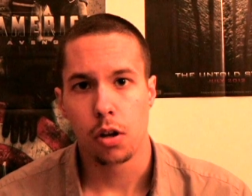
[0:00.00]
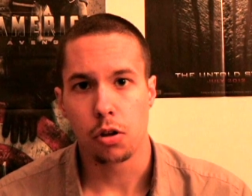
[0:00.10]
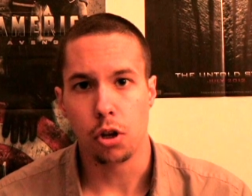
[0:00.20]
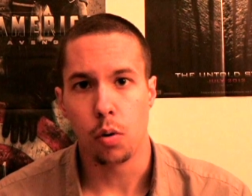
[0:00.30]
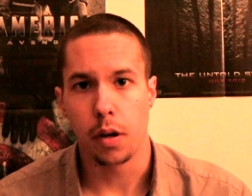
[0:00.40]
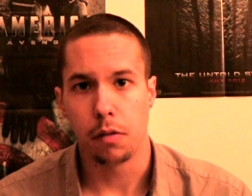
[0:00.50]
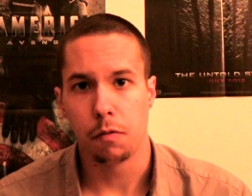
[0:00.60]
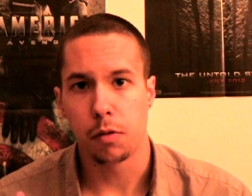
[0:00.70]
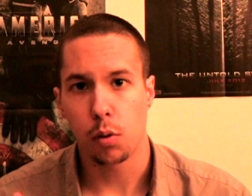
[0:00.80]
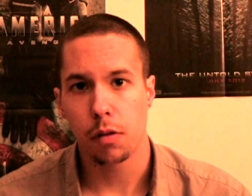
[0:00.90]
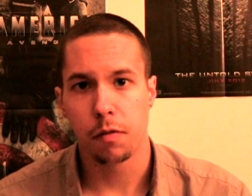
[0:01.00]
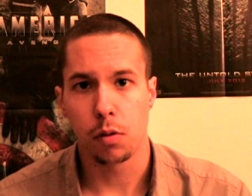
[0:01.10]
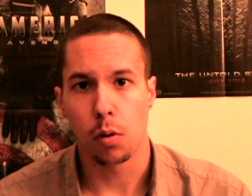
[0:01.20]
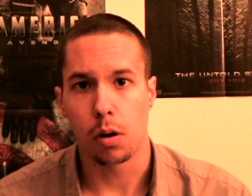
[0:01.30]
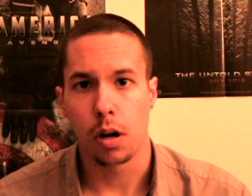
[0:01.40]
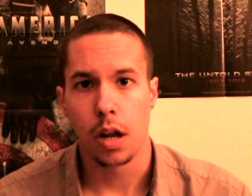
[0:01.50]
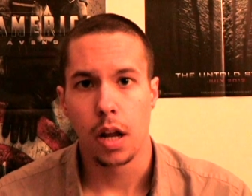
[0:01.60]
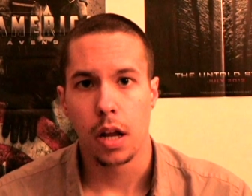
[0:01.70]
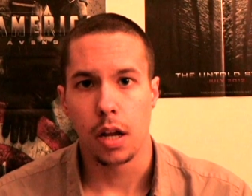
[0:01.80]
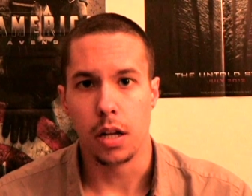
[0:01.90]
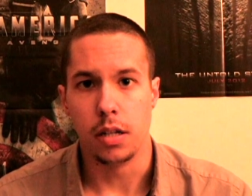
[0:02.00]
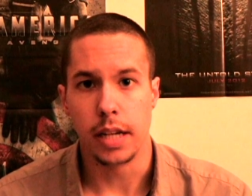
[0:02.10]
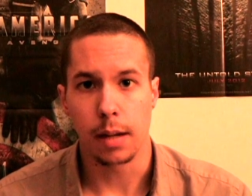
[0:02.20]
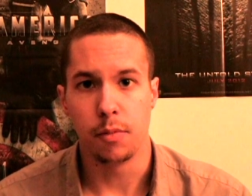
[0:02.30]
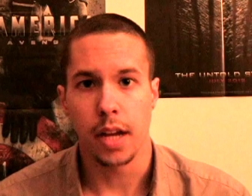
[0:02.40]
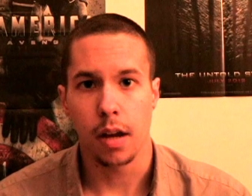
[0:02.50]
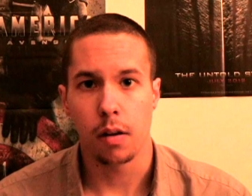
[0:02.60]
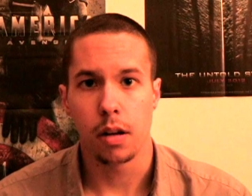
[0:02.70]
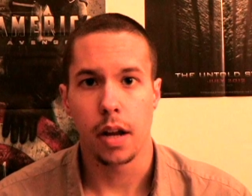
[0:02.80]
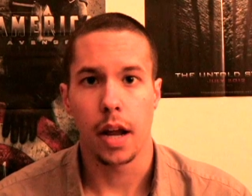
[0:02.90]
going floor to floor and take him down.